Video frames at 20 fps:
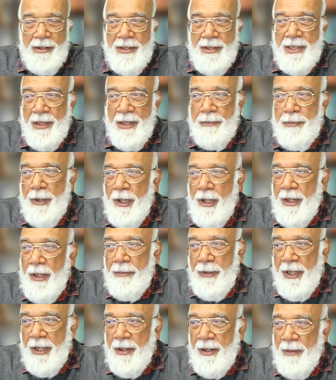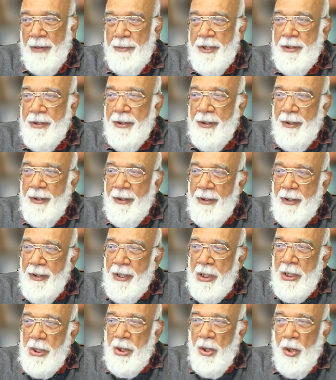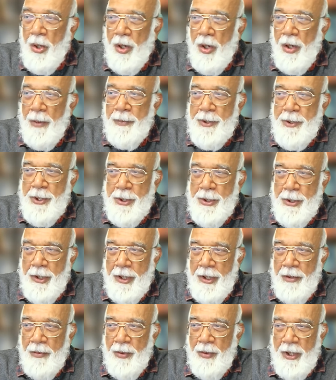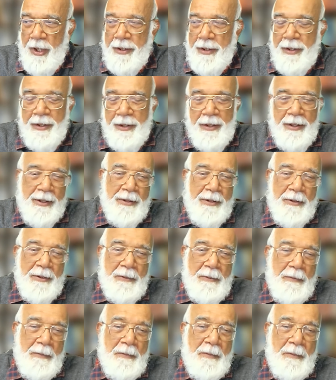It simply becomes the observer.